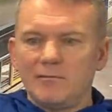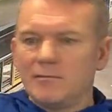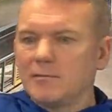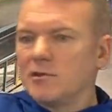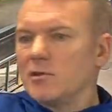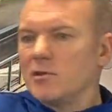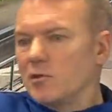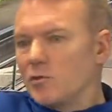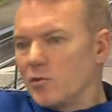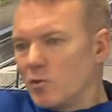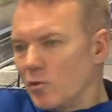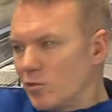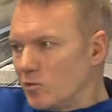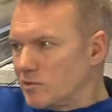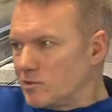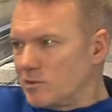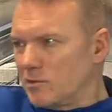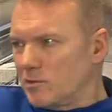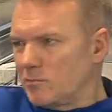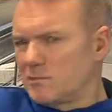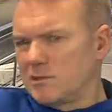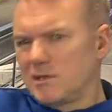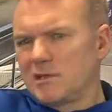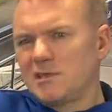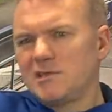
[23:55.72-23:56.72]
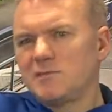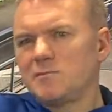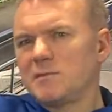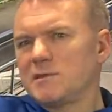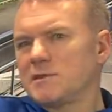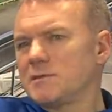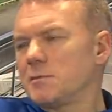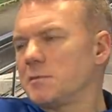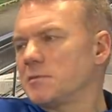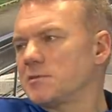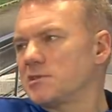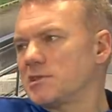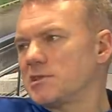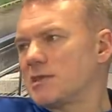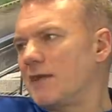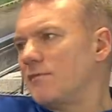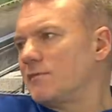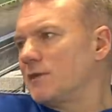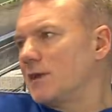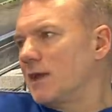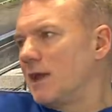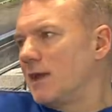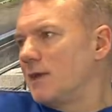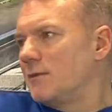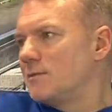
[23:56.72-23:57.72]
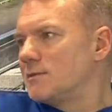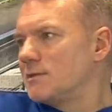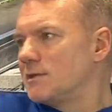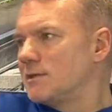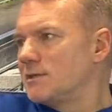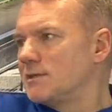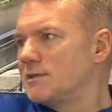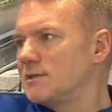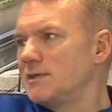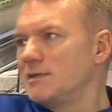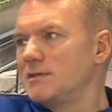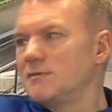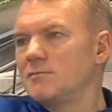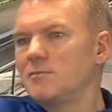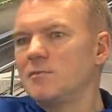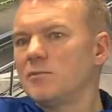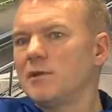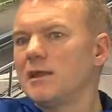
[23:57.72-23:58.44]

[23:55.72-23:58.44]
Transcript: concussed, you know, I think he's missed about 7 games this season.